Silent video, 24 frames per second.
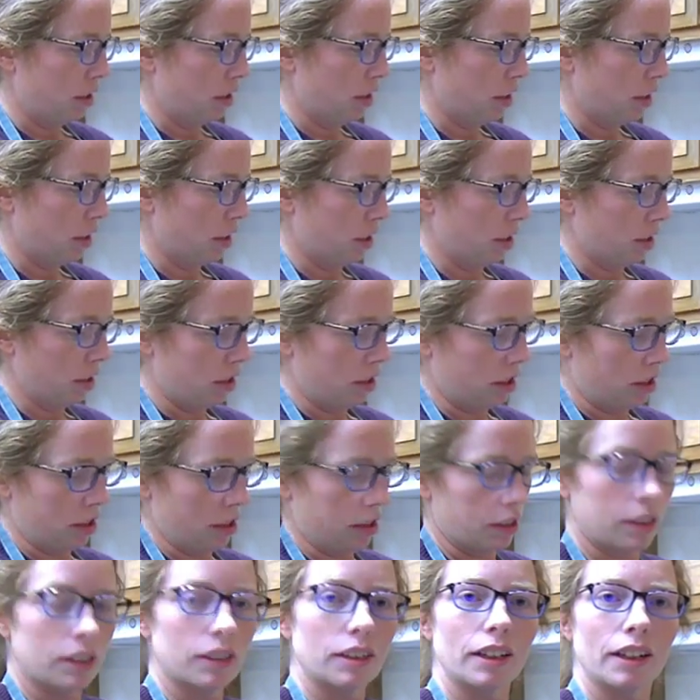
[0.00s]

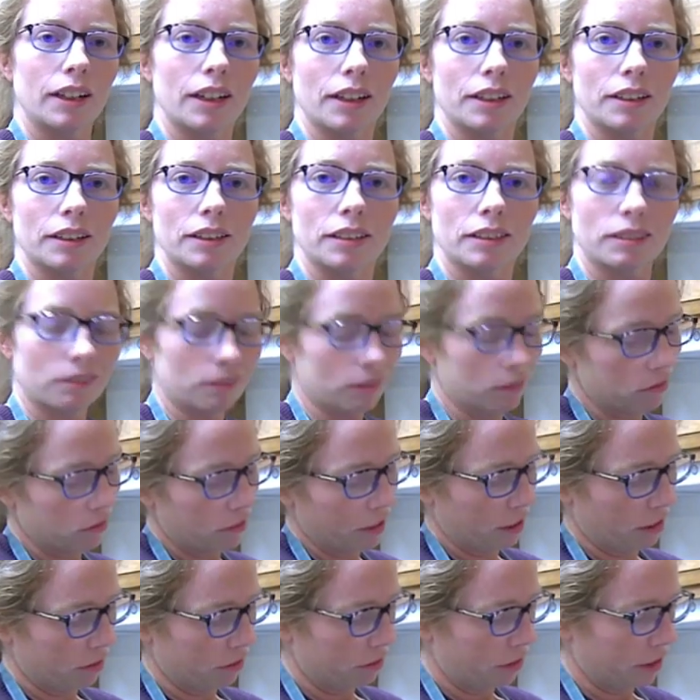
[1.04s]
because it's,
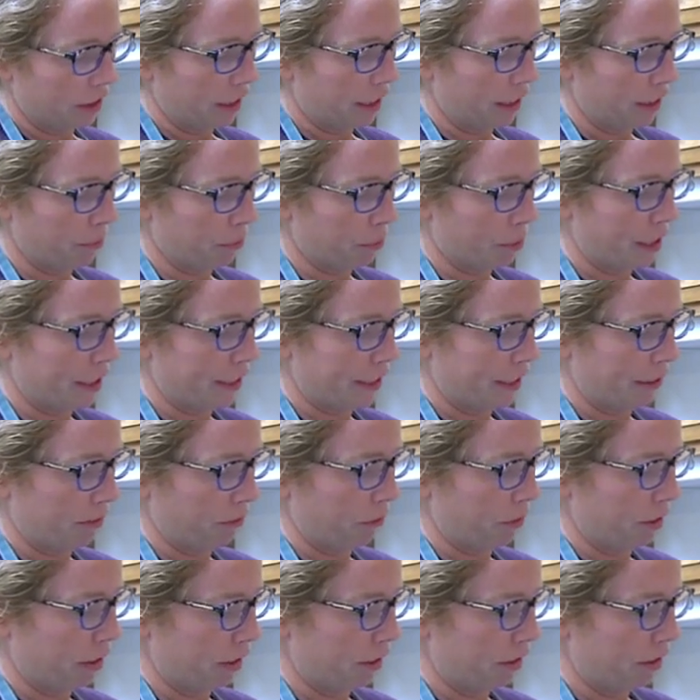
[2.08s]
I kind of break down
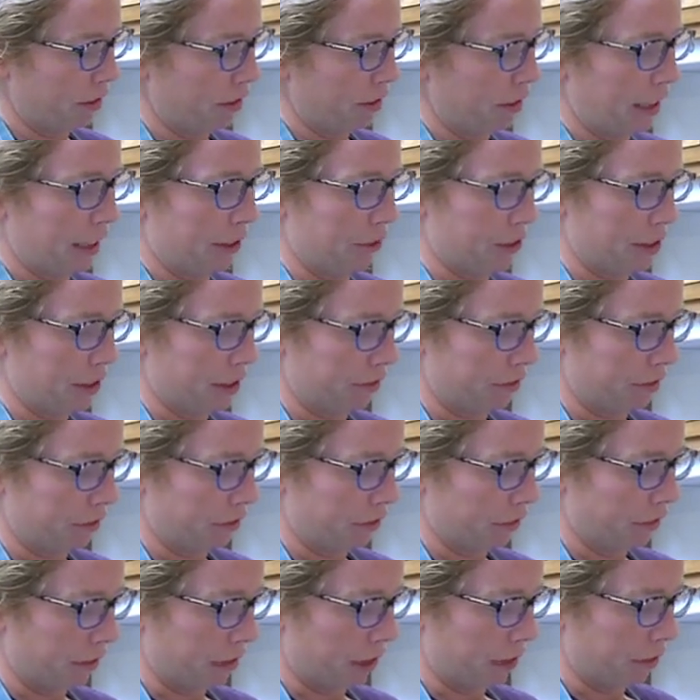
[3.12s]
how it's different
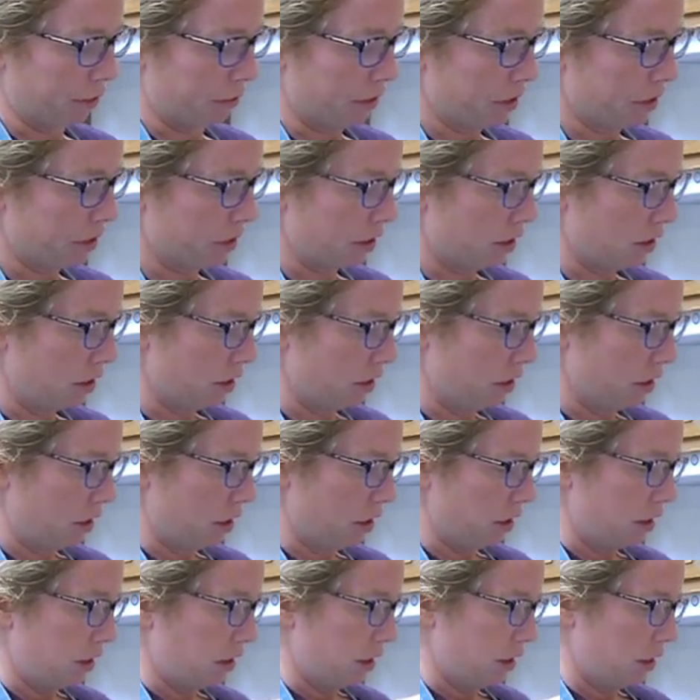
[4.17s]
from the other ones
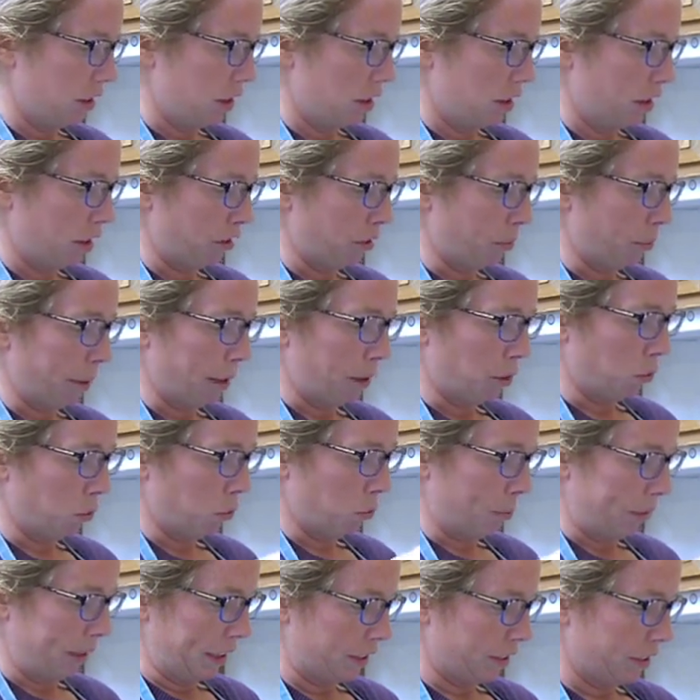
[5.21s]
or my
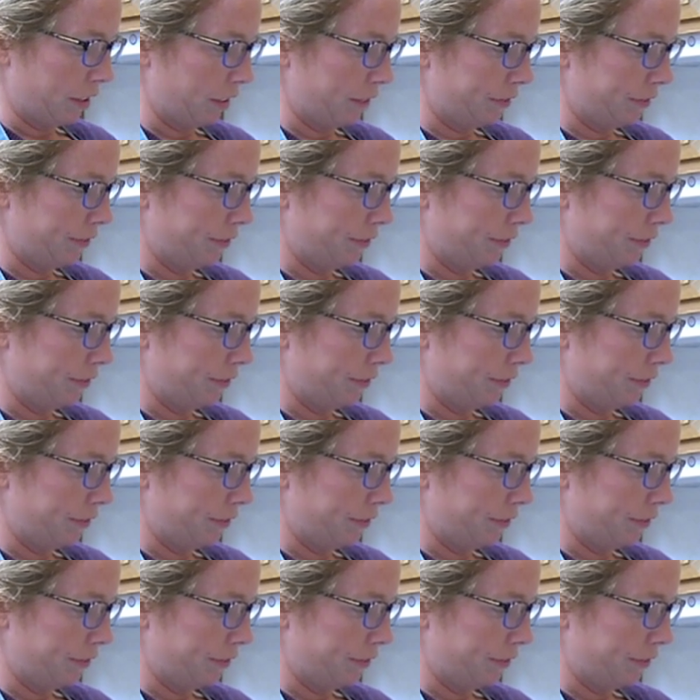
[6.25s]
old mixer.